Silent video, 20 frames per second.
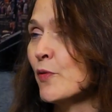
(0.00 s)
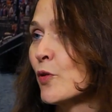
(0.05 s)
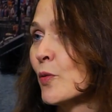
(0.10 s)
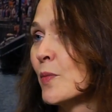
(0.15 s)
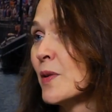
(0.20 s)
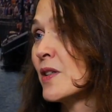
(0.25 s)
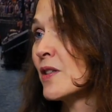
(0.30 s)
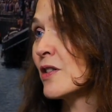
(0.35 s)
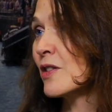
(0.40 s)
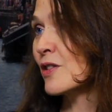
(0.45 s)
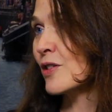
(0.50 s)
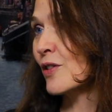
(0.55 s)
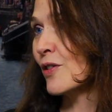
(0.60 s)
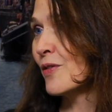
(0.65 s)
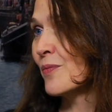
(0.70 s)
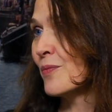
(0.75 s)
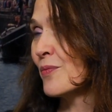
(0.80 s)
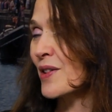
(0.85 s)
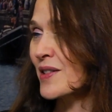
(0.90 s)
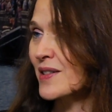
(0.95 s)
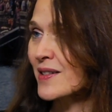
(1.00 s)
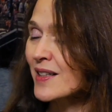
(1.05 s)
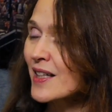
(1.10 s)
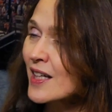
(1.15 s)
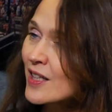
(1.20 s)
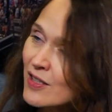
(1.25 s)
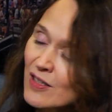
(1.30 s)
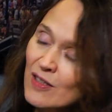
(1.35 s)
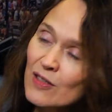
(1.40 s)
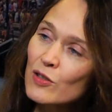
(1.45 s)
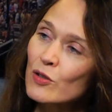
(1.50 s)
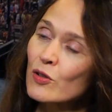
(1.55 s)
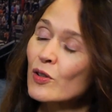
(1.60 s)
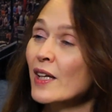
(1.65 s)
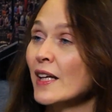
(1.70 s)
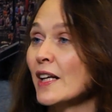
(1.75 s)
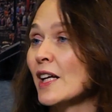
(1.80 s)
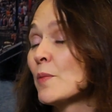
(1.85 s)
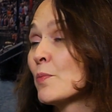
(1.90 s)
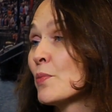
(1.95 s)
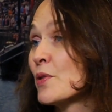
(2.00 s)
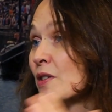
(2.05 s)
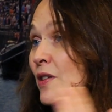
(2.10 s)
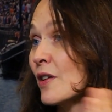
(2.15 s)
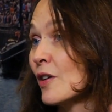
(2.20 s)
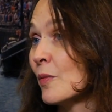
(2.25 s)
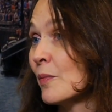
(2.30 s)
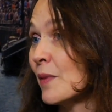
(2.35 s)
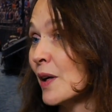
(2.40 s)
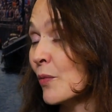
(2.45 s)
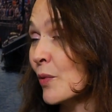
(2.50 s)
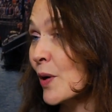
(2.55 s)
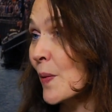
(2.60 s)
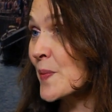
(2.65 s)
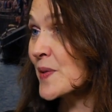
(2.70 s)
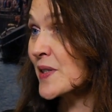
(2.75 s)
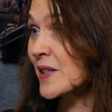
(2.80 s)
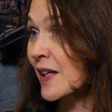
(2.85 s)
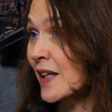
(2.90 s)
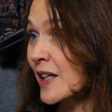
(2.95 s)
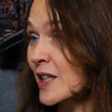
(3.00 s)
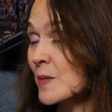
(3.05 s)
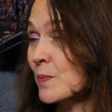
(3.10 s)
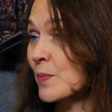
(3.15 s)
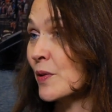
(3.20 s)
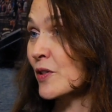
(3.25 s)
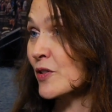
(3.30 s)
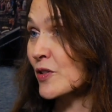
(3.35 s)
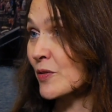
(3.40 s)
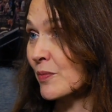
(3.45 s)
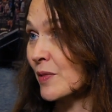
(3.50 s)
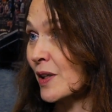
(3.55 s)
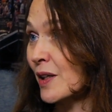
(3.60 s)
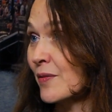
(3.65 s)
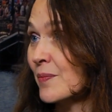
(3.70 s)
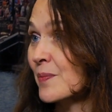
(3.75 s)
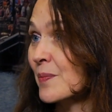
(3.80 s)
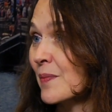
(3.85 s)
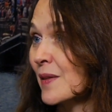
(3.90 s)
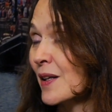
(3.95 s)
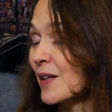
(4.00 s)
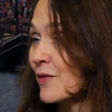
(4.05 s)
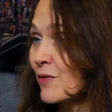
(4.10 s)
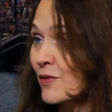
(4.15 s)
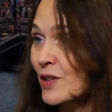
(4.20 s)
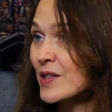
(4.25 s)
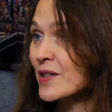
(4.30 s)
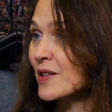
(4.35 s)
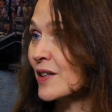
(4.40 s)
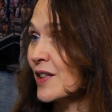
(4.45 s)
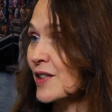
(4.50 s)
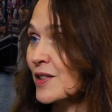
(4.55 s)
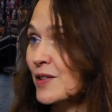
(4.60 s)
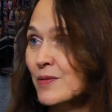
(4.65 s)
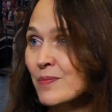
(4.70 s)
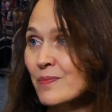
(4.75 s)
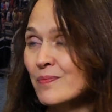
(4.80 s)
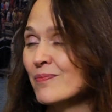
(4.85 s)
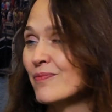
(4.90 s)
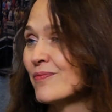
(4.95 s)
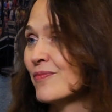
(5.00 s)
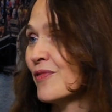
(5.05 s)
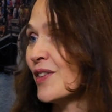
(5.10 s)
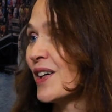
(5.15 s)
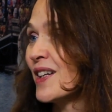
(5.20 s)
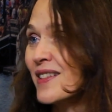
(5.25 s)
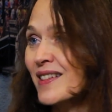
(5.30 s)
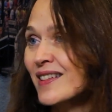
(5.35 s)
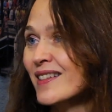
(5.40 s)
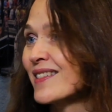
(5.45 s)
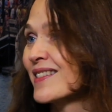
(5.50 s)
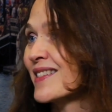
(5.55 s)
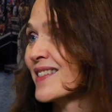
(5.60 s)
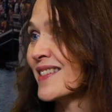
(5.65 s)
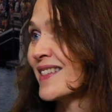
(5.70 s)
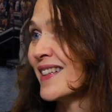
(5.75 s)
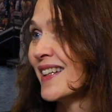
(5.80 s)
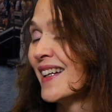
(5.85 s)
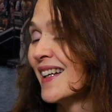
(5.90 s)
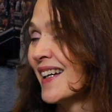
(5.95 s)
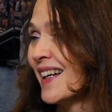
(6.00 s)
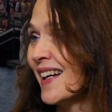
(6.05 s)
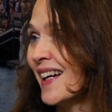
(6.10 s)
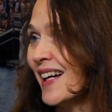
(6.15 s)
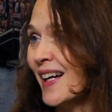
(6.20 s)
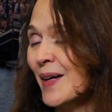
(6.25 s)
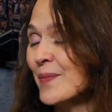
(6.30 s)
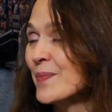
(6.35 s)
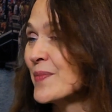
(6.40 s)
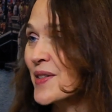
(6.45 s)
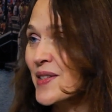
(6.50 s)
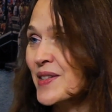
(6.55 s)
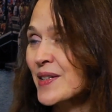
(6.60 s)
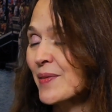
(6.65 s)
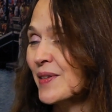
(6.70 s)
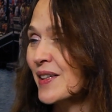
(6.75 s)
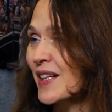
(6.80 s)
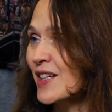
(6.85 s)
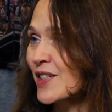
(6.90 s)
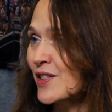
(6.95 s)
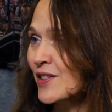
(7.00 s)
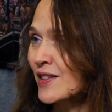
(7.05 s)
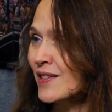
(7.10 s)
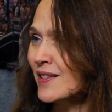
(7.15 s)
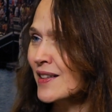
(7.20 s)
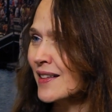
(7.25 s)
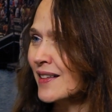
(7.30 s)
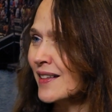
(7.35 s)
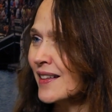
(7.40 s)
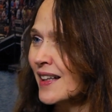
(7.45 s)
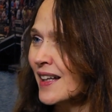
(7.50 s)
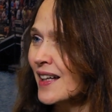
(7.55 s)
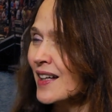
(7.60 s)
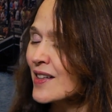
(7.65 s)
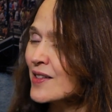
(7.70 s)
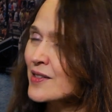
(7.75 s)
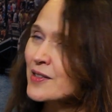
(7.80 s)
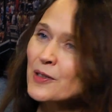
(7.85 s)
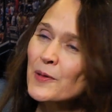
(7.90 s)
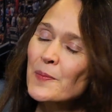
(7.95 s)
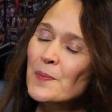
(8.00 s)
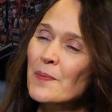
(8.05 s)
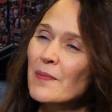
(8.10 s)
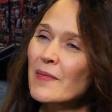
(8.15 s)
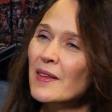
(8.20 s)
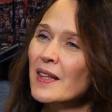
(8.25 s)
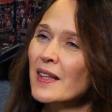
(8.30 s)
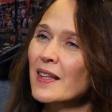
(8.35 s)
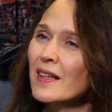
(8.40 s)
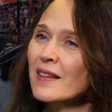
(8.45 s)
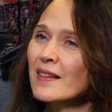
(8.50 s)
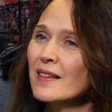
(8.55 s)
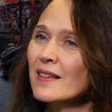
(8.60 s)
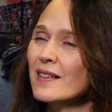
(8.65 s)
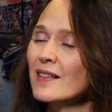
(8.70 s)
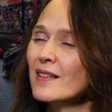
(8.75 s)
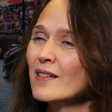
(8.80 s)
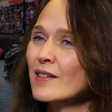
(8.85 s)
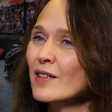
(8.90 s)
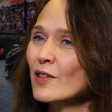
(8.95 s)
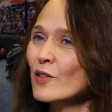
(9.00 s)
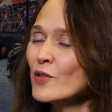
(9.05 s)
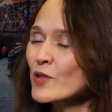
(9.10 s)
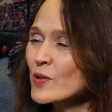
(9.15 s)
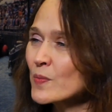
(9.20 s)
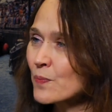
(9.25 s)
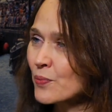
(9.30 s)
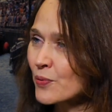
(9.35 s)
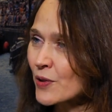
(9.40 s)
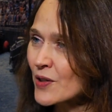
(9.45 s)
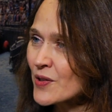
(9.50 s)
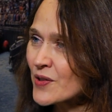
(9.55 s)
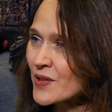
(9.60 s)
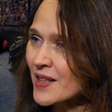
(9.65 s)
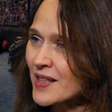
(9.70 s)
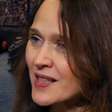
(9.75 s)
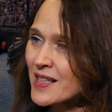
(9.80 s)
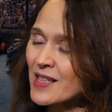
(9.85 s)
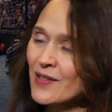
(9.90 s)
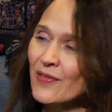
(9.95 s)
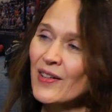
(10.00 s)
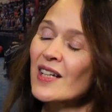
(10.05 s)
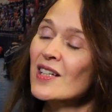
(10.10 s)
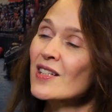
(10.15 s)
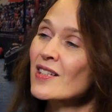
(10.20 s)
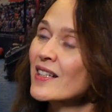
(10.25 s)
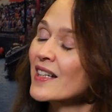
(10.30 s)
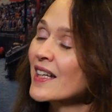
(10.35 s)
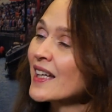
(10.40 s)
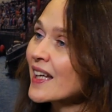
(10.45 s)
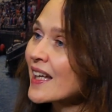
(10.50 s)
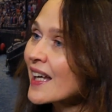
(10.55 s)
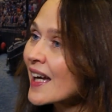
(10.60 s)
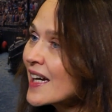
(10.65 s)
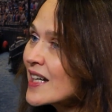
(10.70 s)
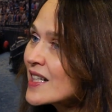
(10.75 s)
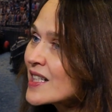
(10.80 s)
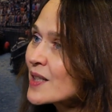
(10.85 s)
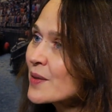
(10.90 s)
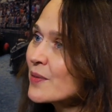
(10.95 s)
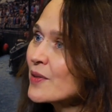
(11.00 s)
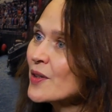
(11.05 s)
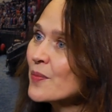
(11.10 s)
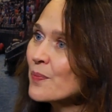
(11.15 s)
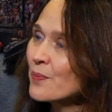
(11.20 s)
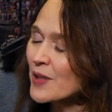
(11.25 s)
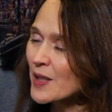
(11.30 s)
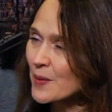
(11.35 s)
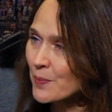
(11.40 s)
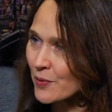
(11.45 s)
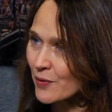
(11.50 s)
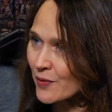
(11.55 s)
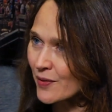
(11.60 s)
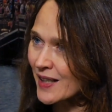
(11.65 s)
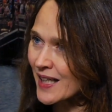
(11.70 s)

for me to show in presentations, or can I put it on my website as part of my research findings dissemination? And so those processes of actually engaging with people